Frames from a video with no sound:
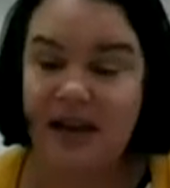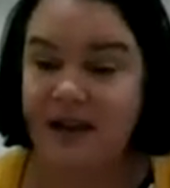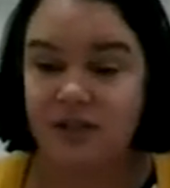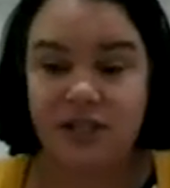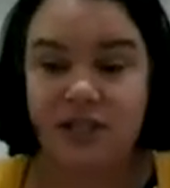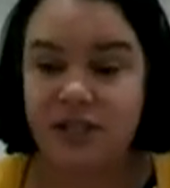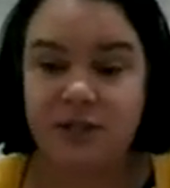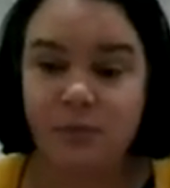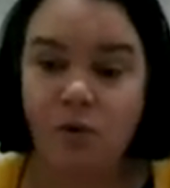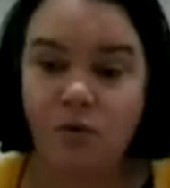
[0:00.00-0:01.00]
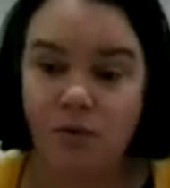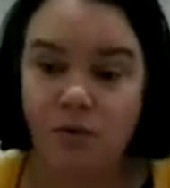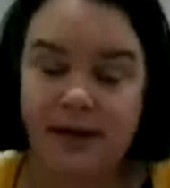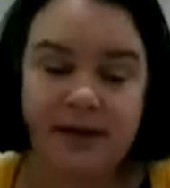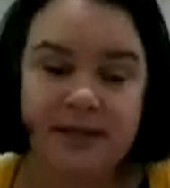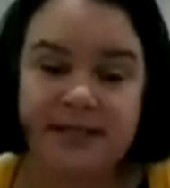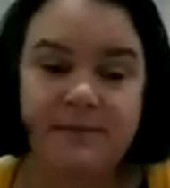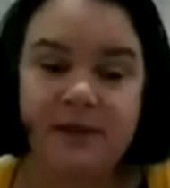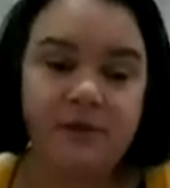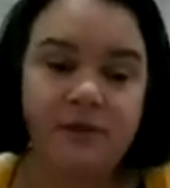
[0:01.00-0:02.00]
even just
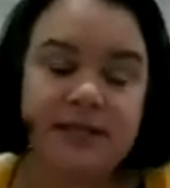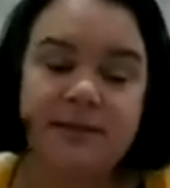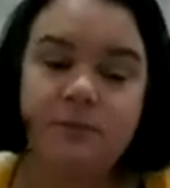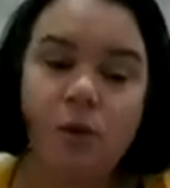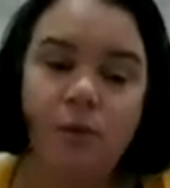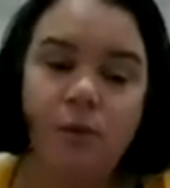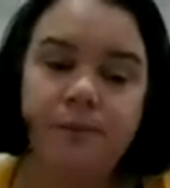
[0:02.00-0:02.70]
something very small.